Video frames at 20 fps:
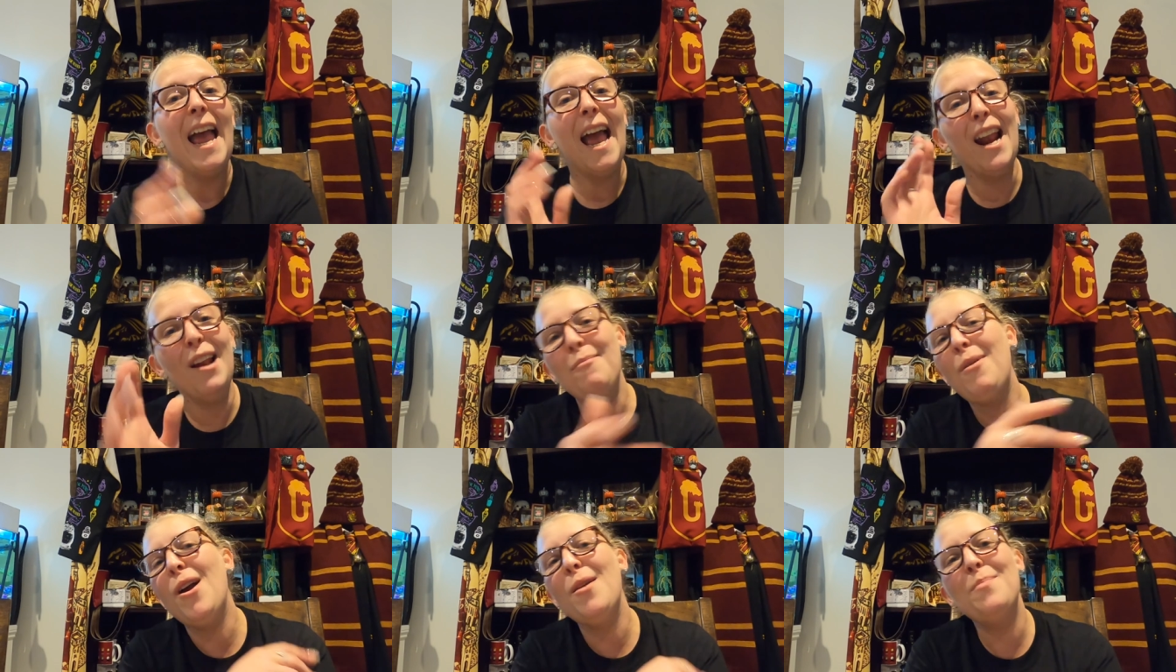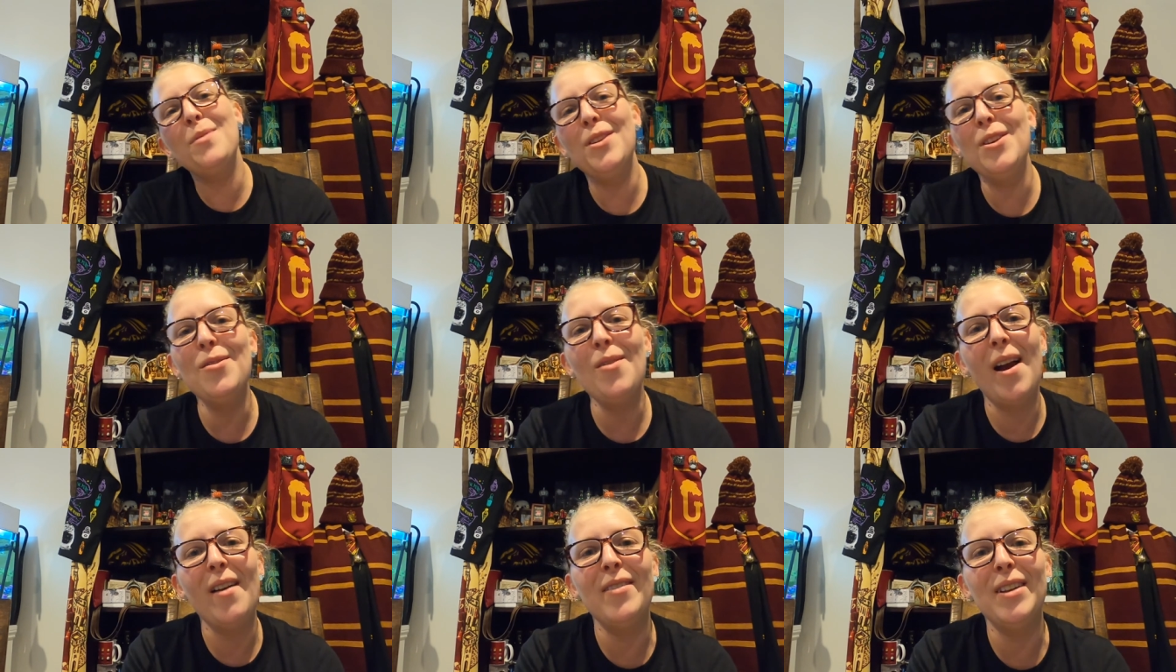And I'm
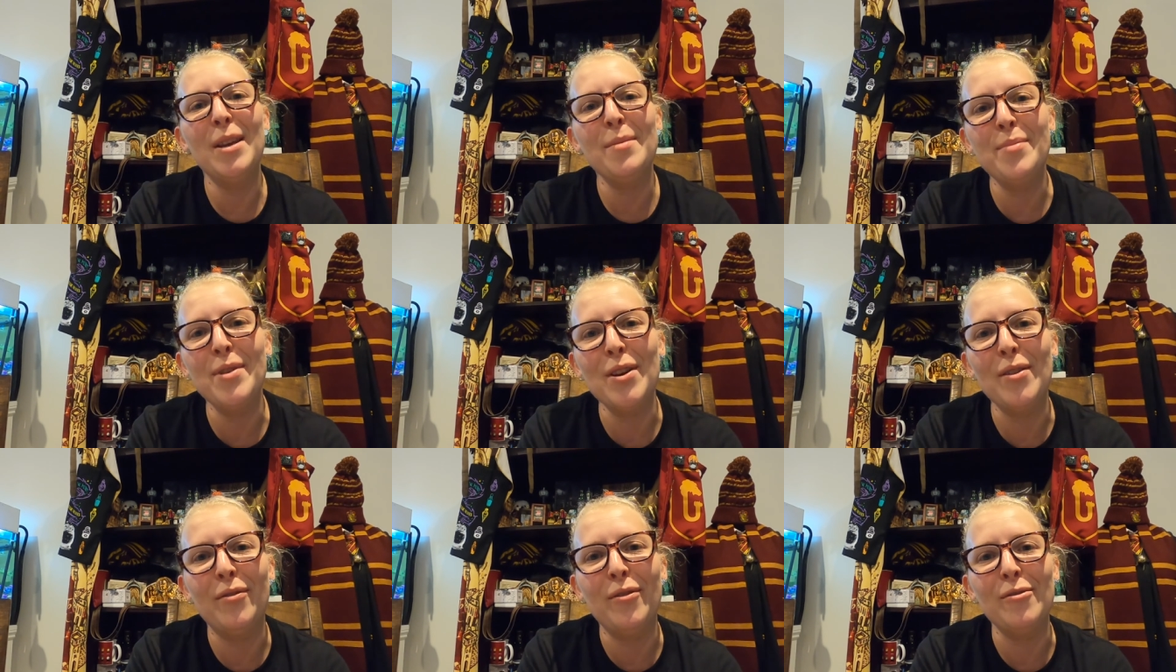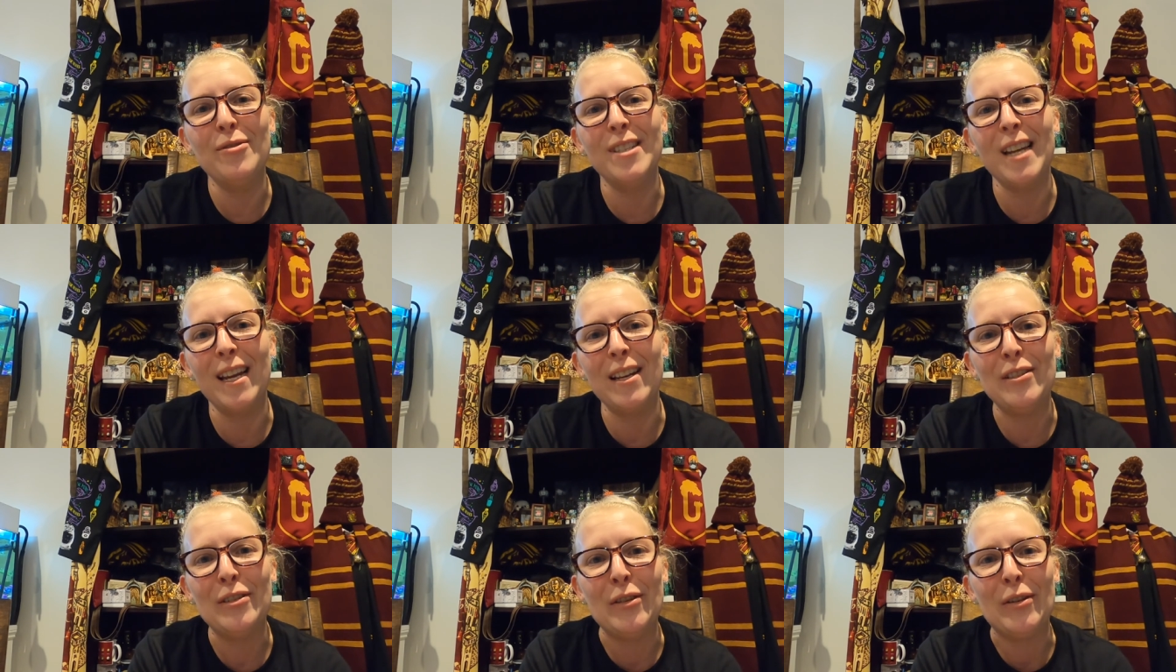hoping you're having a beautiful
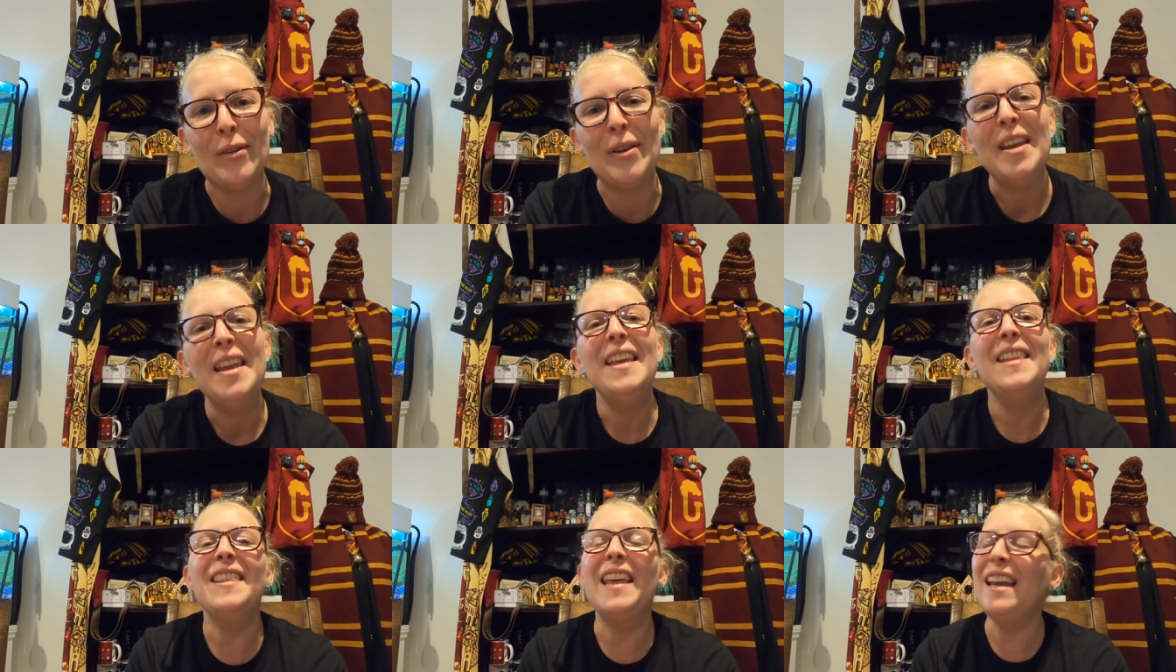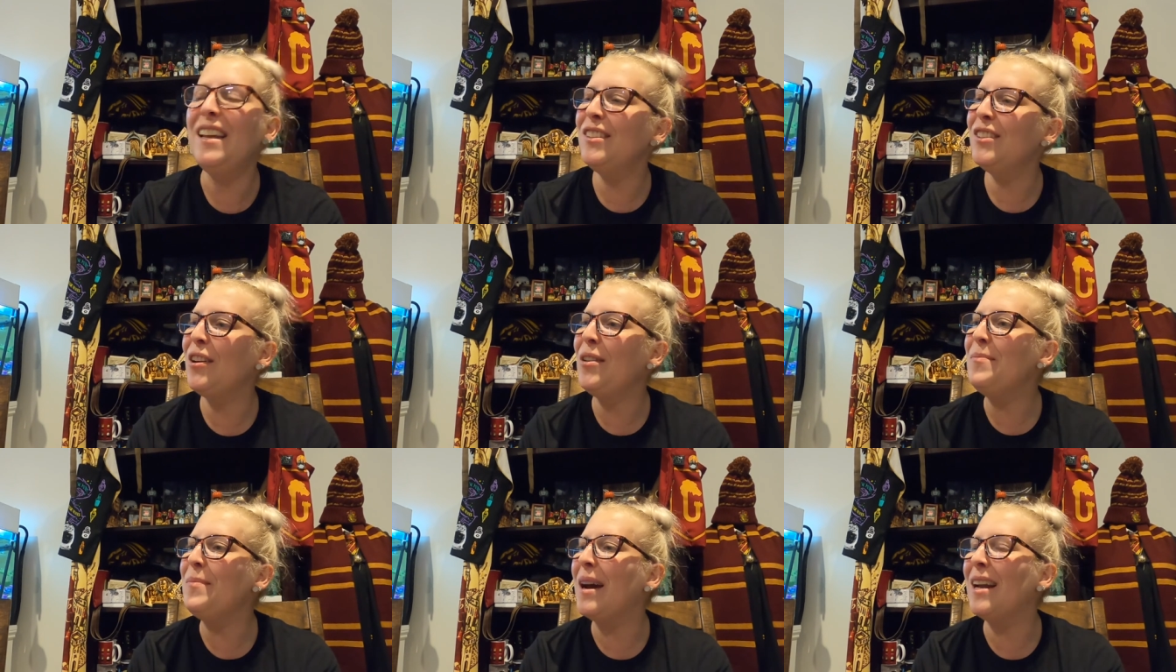day too.
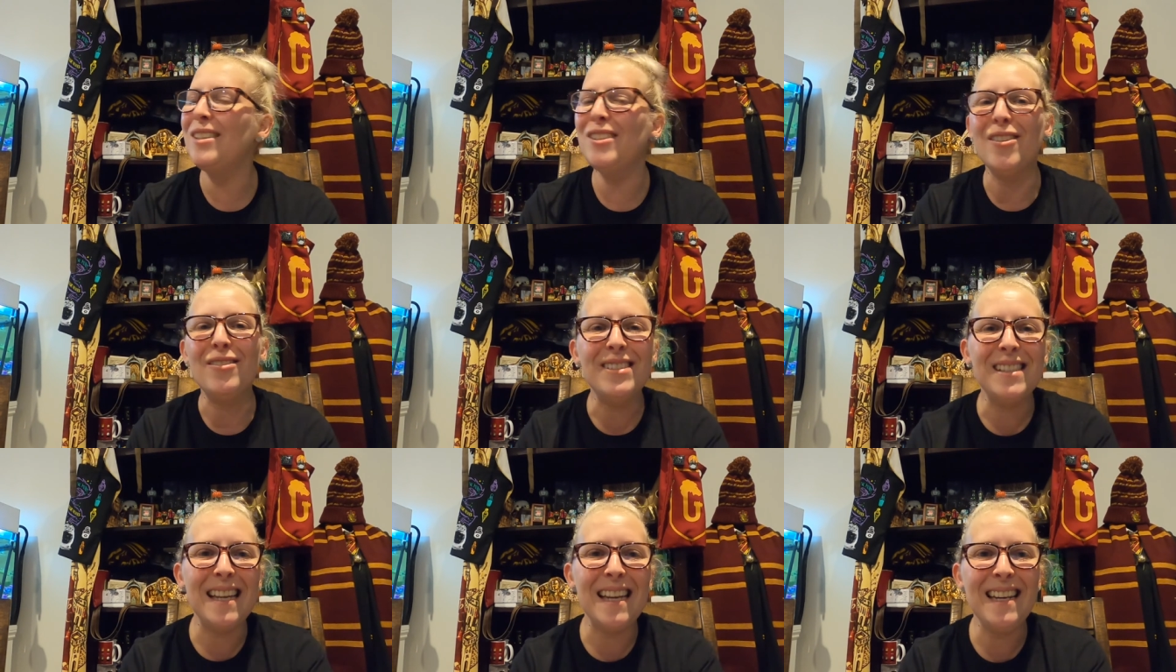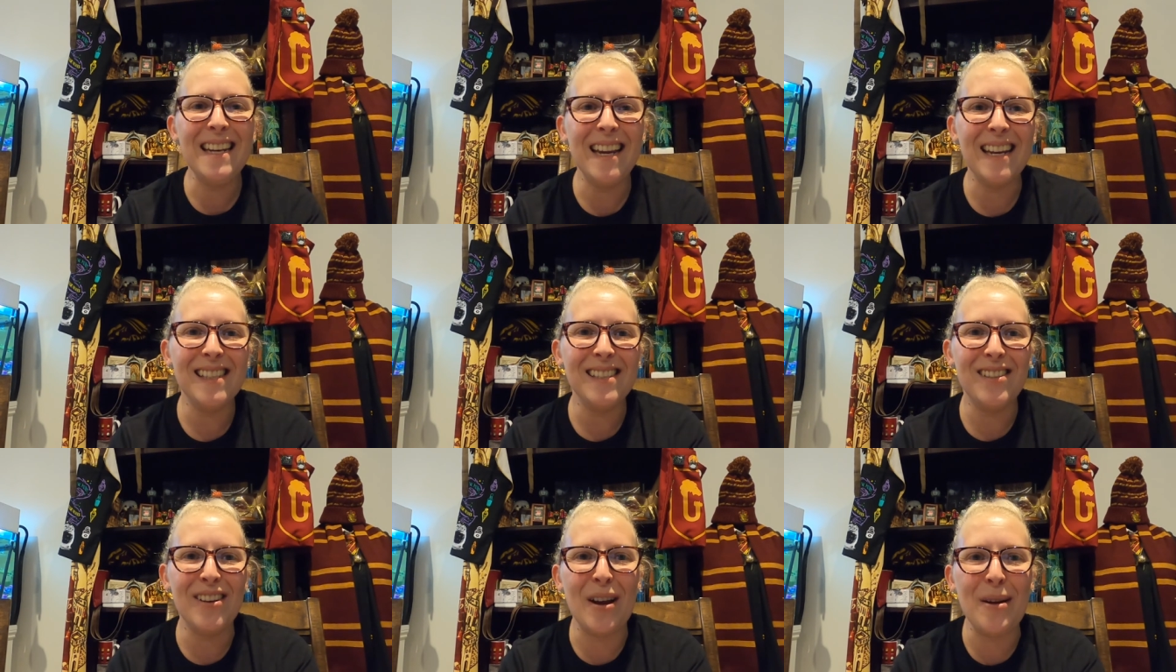Thanks so much. I'll see you
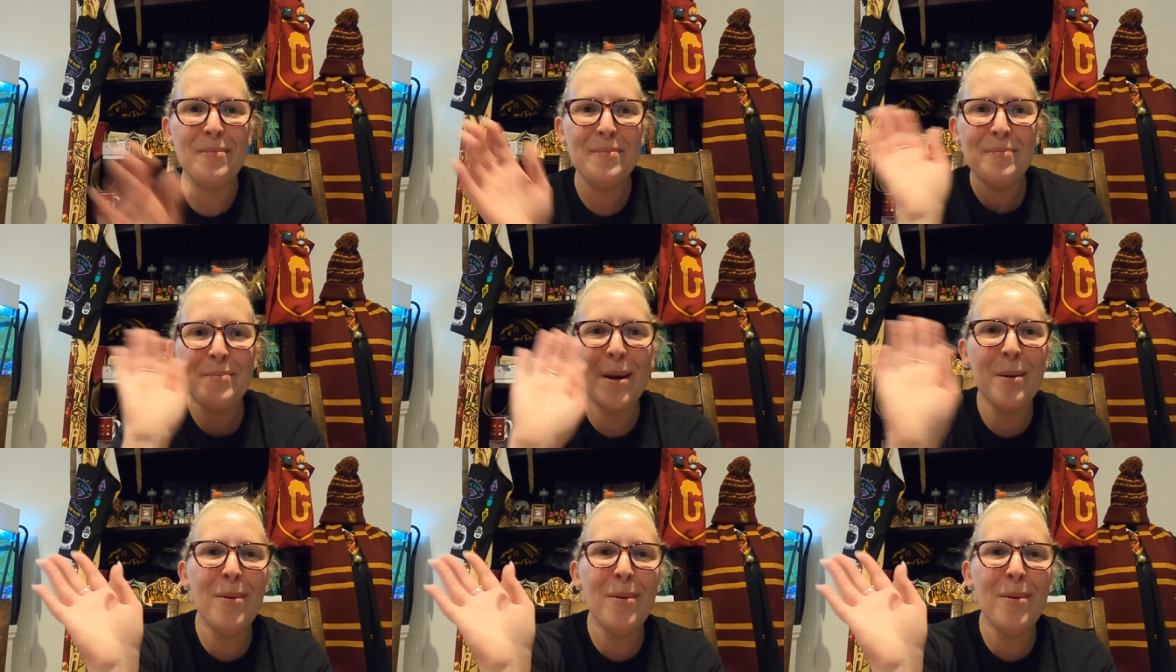next time.